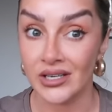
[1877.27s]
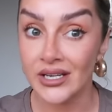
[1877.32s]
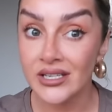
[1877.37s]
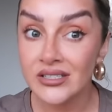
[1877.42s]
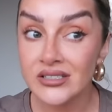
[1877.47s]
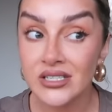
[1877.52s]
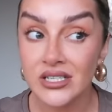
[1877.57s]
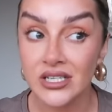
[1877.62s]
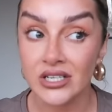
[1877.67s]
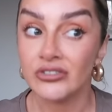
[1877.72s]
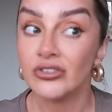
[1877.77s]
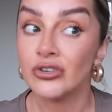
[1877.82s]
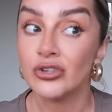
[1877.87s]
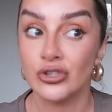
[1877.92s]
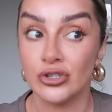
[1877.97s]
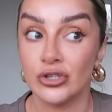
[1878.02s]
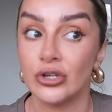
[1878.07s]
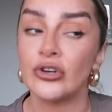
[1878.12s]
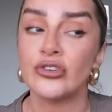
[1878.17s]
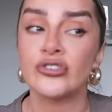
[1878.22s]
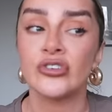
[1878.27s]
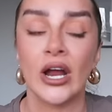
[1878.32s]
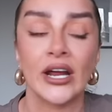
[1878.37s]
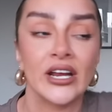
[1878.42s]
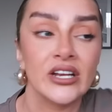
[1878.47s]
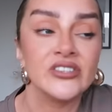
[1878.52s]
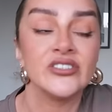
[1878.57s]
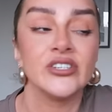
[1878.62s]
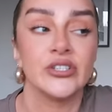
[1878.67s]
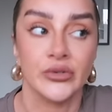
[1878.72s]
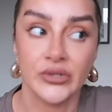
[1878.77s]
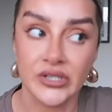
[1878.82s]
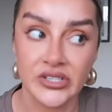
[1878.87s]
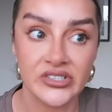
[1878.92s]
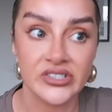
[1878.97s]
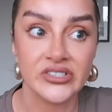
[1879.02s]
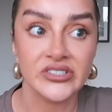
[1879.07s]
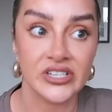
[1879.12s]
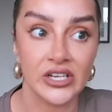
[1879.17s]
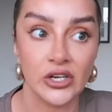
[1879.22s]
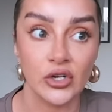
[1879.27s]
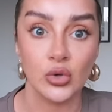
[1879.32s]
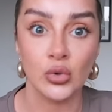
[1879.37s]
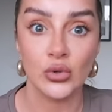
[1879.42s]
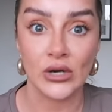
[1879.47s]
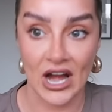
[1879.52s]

It is huge, like considering it's a single